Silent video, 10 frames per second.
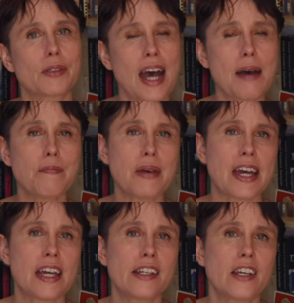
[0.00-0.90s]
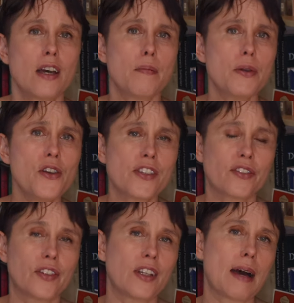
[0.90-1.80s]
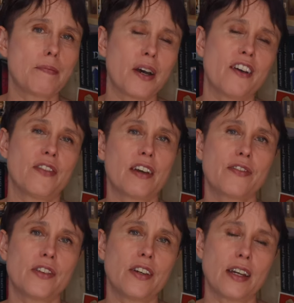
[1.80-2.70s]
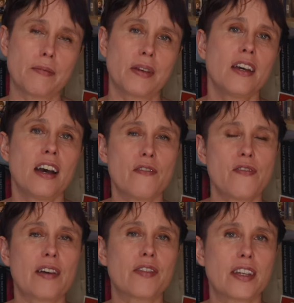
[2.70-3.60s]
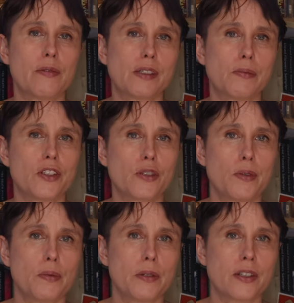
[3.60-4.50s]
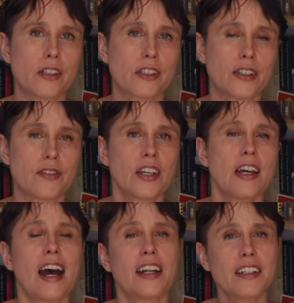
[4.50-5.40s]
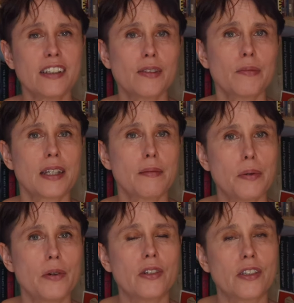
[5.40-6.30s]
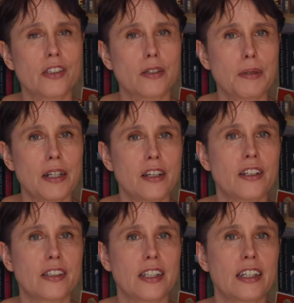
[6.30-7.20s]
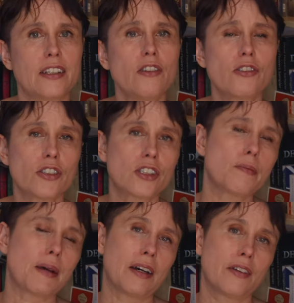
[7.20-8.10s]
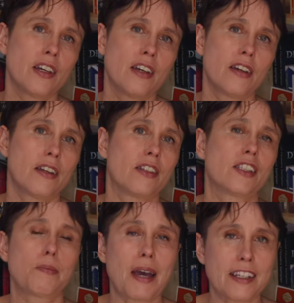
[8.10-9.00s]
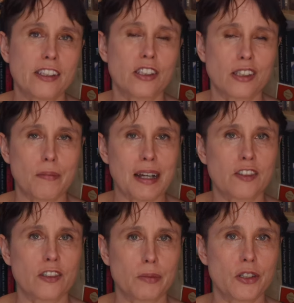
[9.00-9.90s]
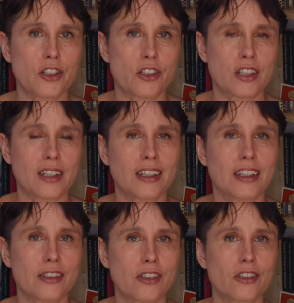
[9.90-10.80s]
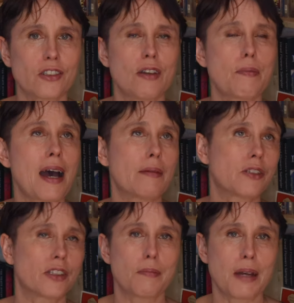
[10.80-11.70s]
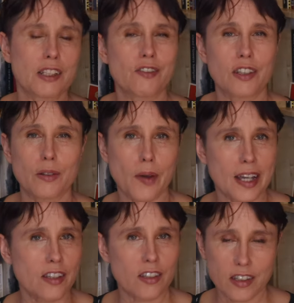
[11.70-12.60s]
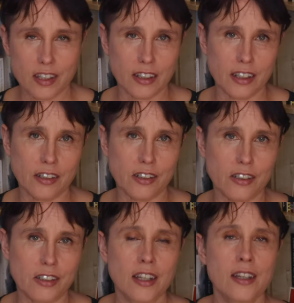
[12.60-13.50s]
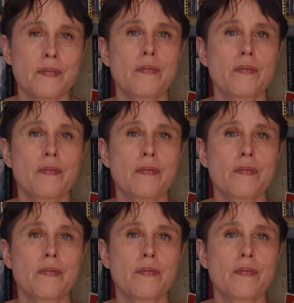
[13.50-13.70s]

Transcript: that was handmade, beautiful and perfect for him, and found that he was much more productive. I think there's something important to be learnt here, not just about the space doesn't matter as much as you think it does, or it perhaps doesn't matter in the way that you think it does,